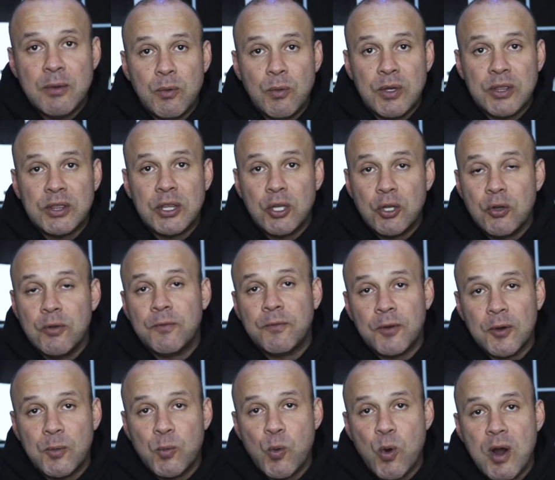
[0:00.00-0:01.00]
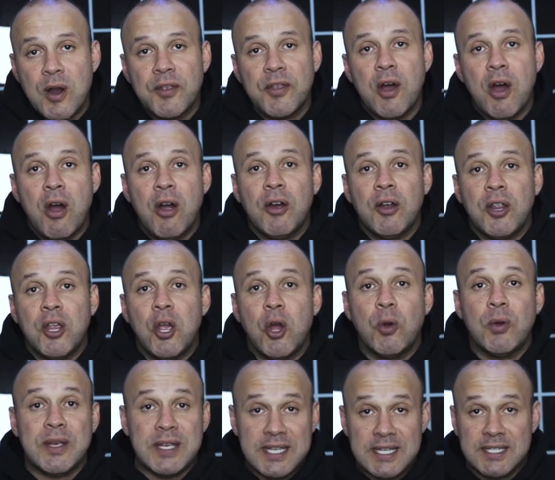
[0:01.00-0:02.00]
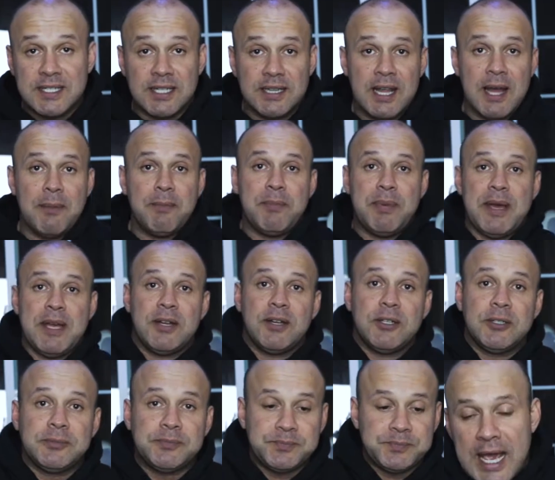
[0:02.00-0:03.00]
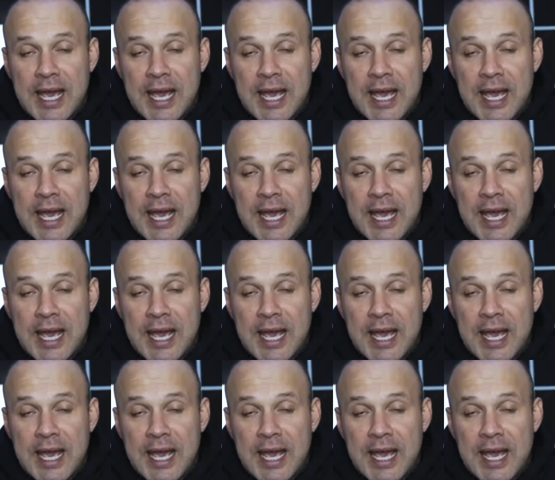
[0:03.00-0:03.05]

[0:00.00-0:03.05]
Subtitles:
with the new firmware the audio is a lot better